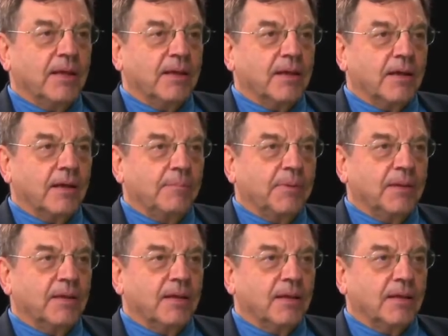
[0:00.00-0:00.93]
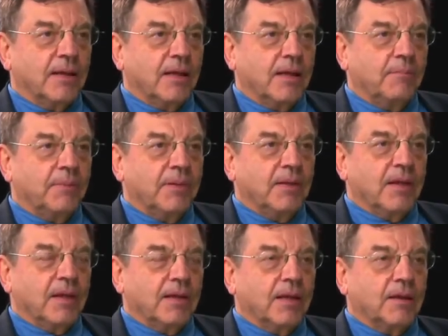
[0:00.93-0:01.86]
and up and up
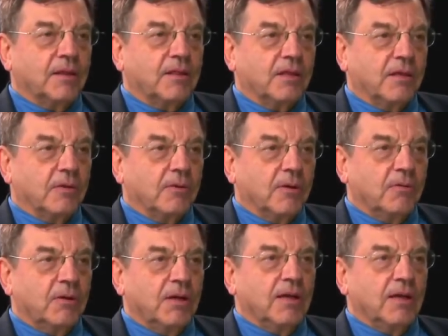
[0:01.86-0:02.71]
against the euro,